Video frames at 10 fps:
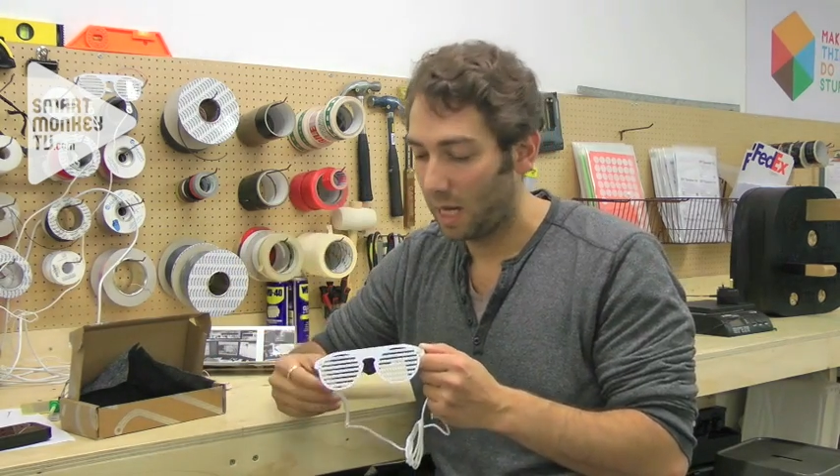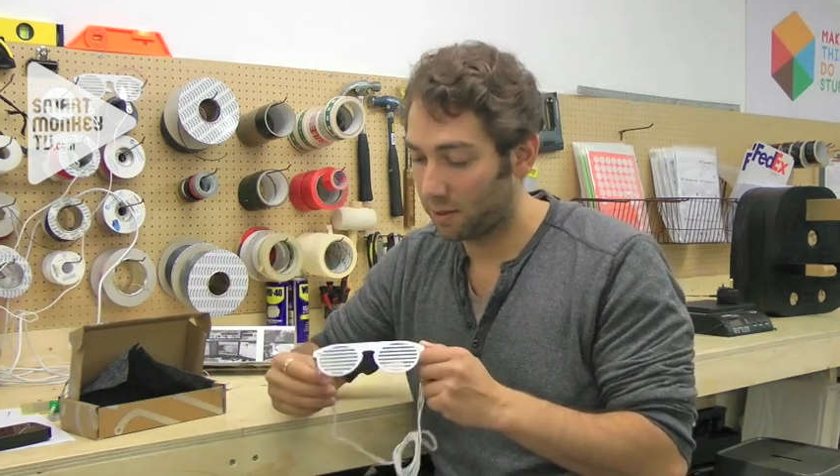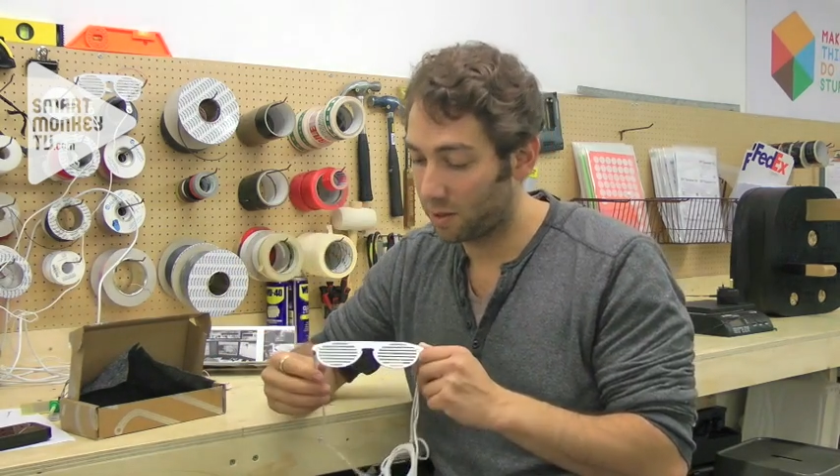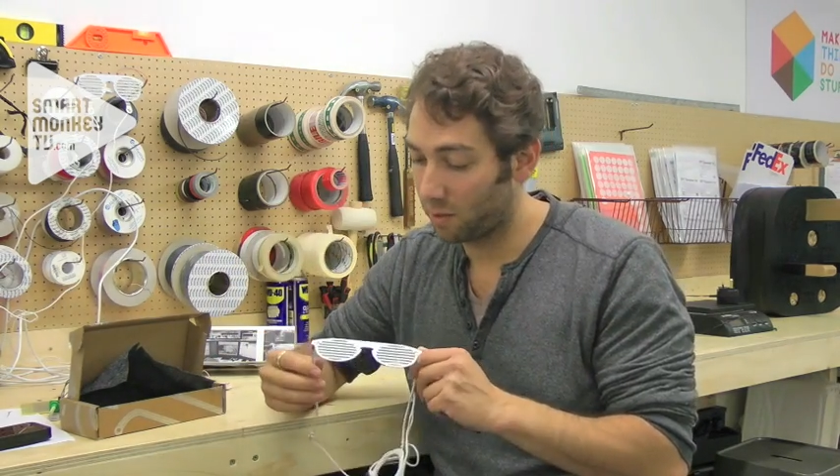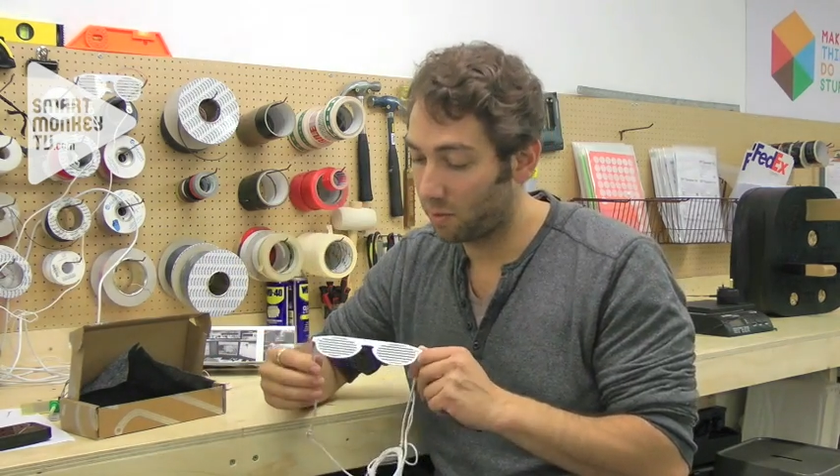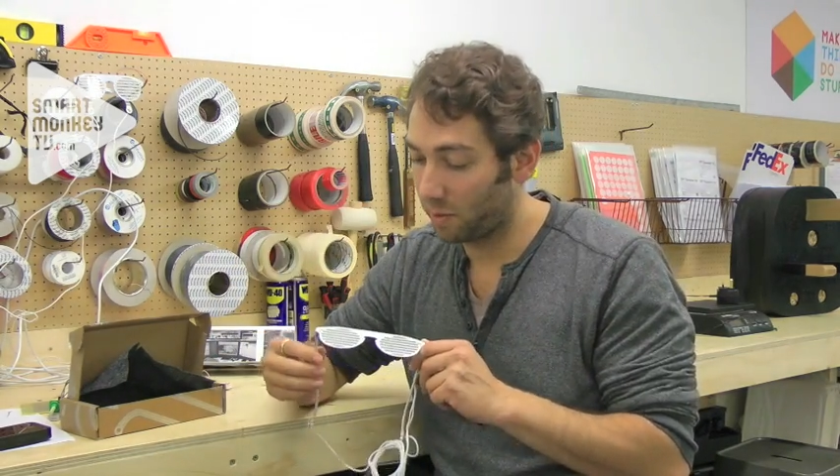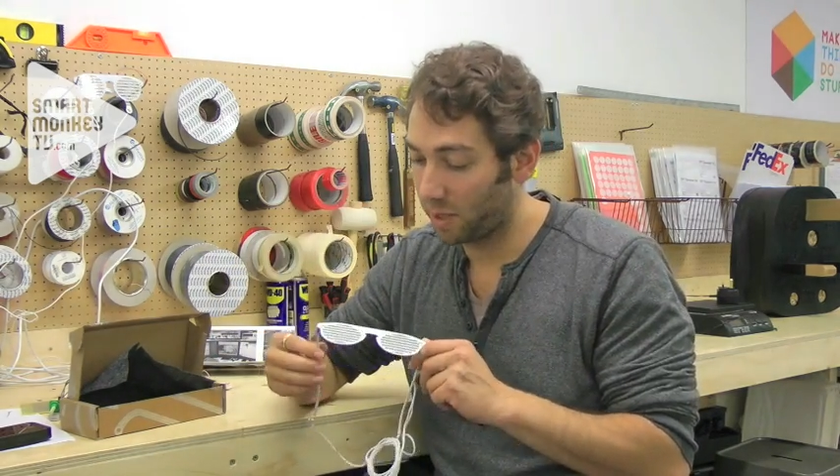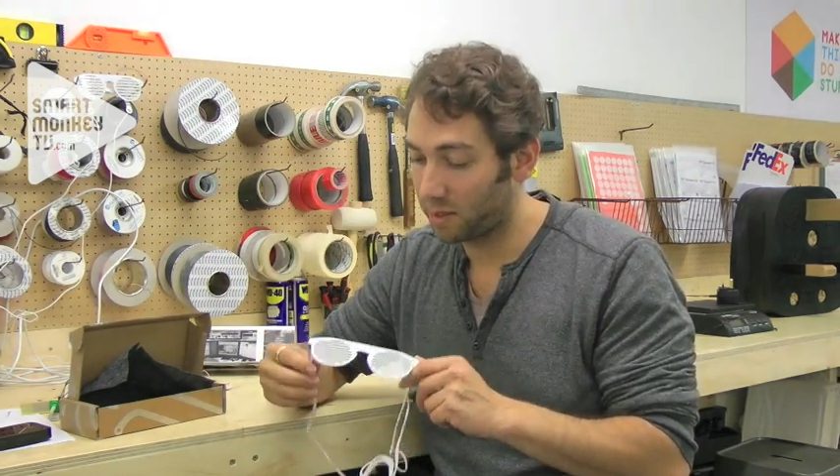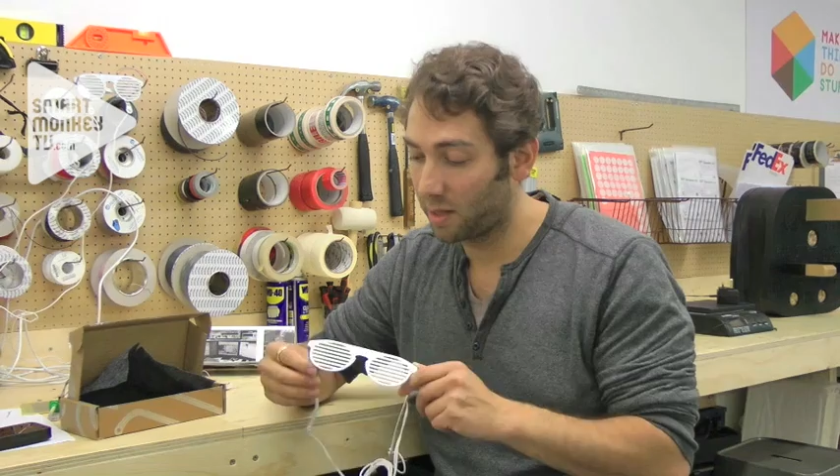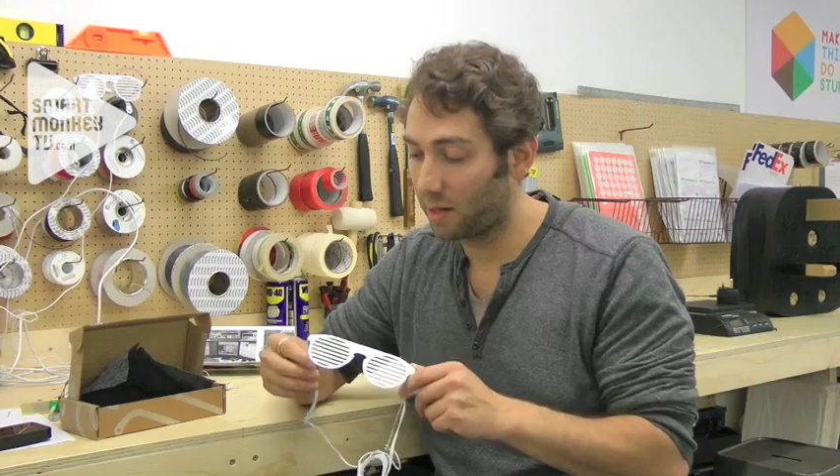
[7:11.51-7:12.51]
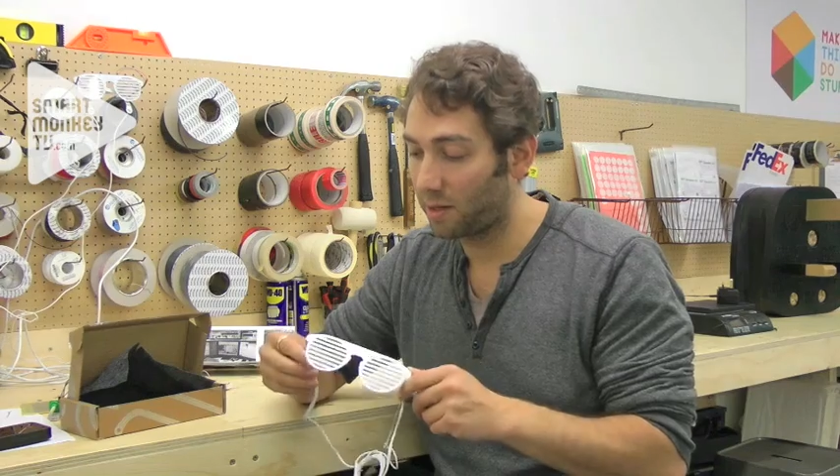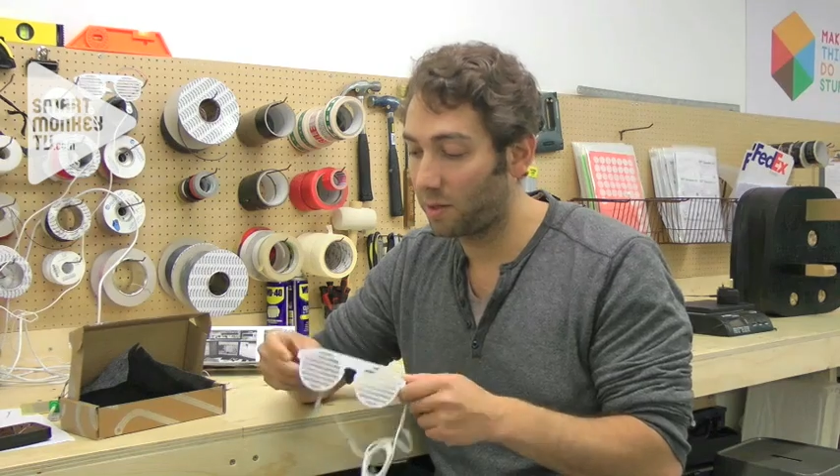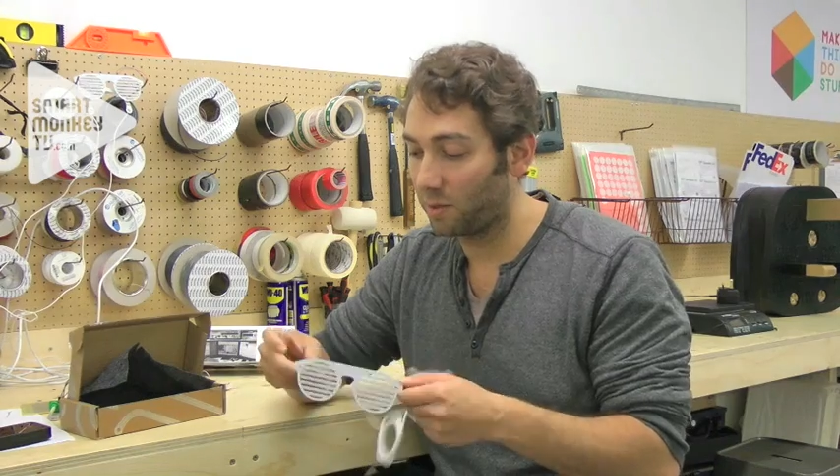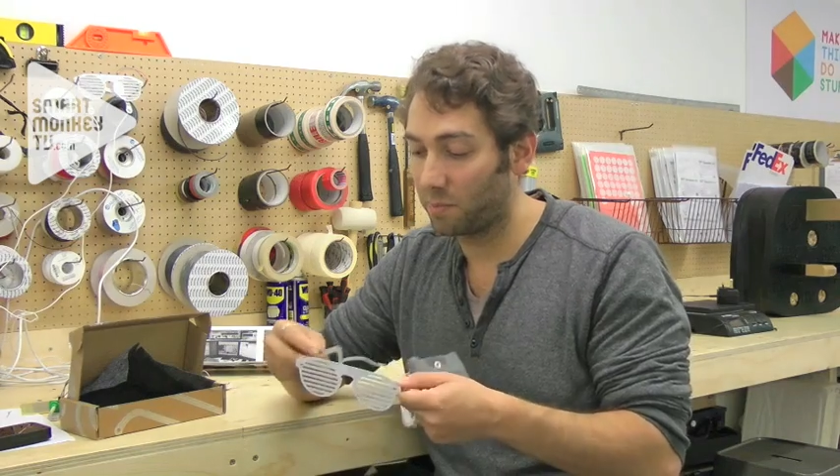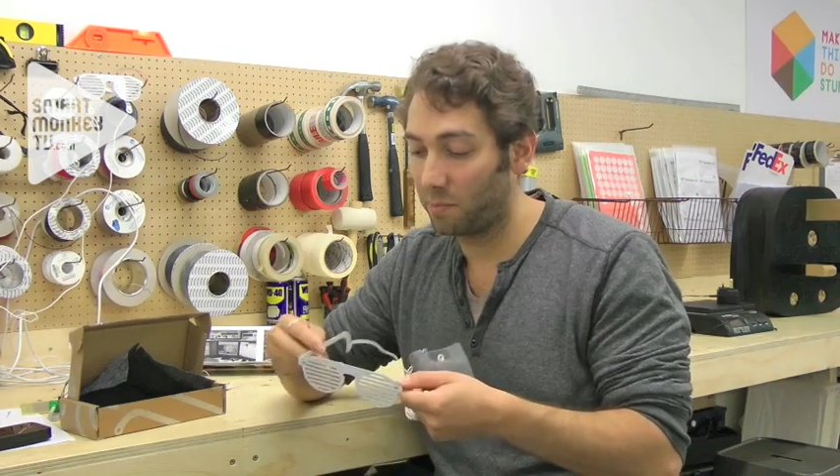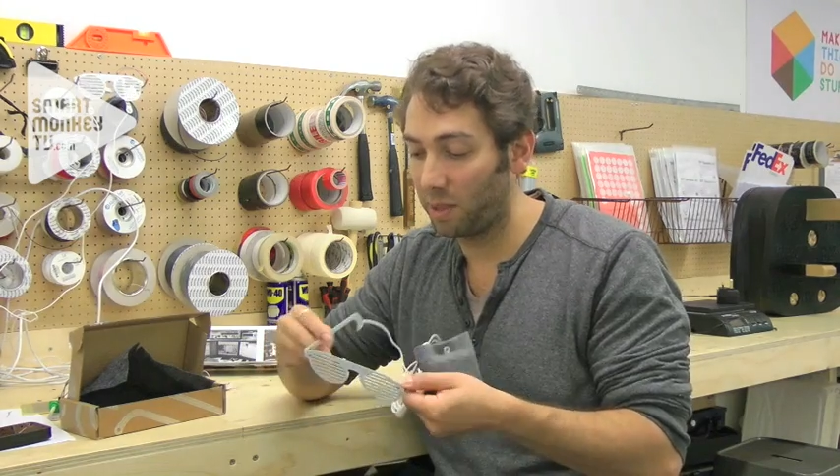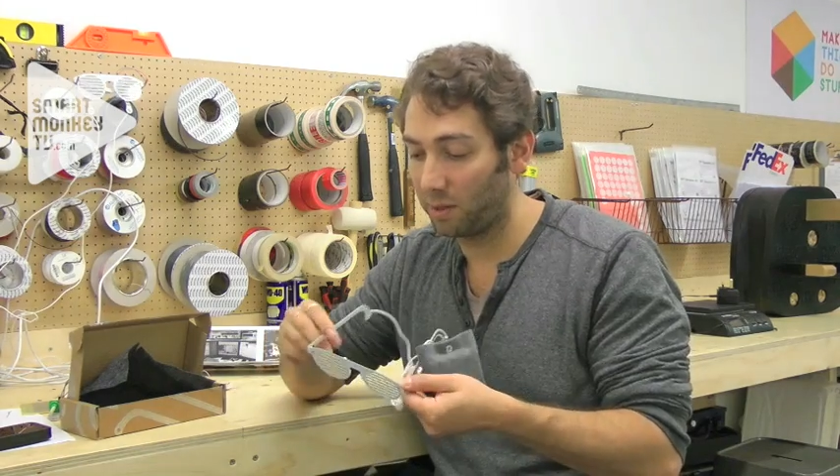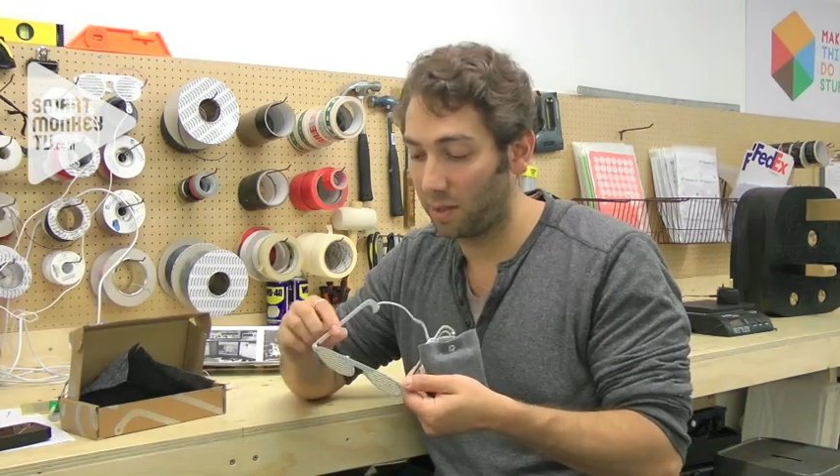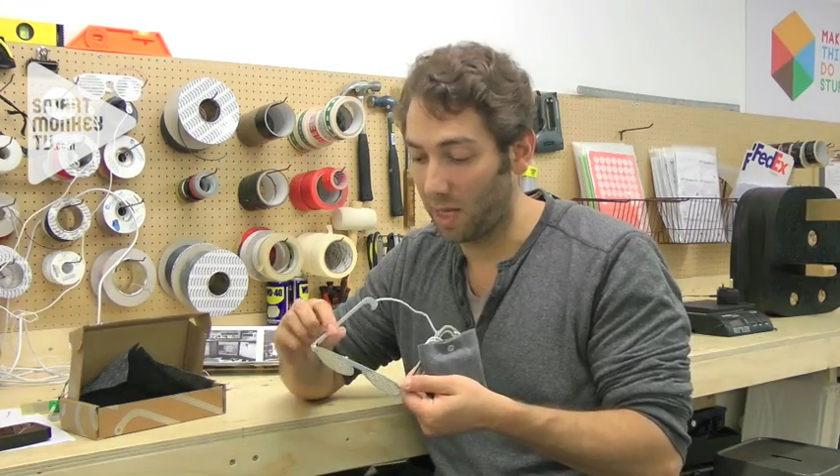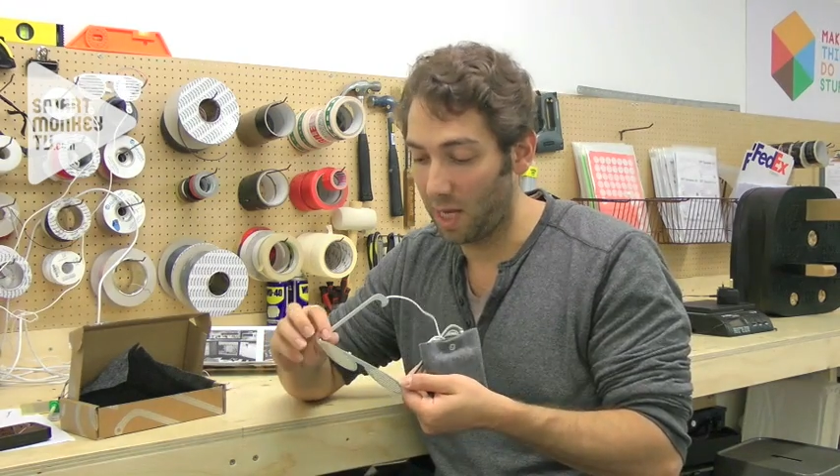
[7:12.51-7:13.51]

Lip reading: And so what we decided to do was build